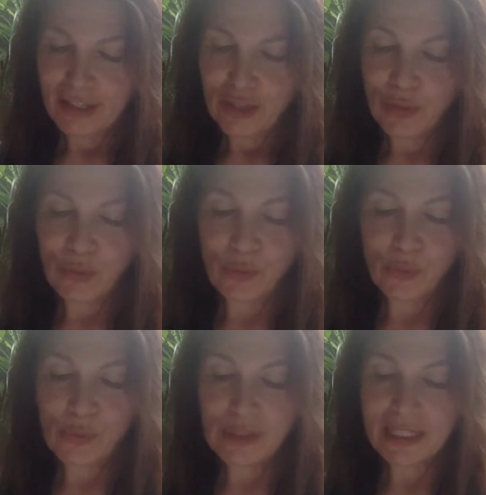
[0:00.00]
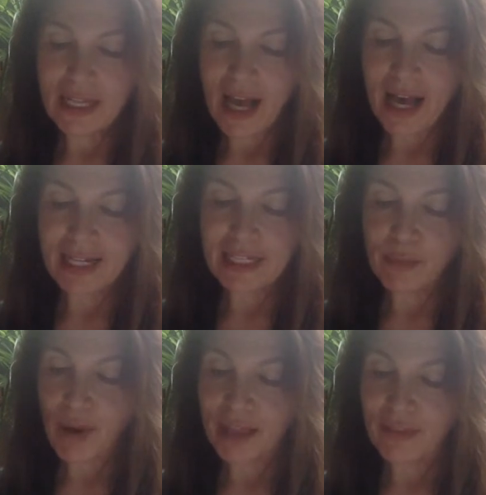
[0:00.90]
The cool and kindly
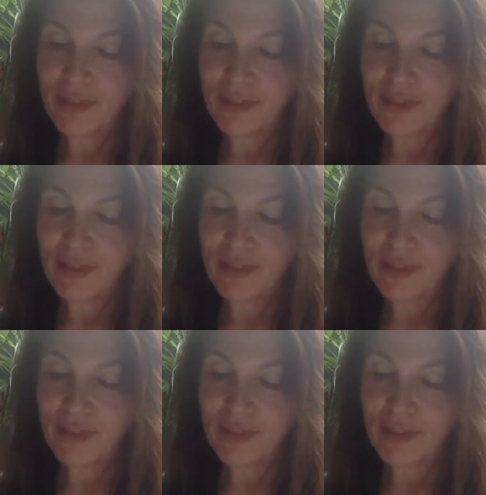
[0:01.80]
breath of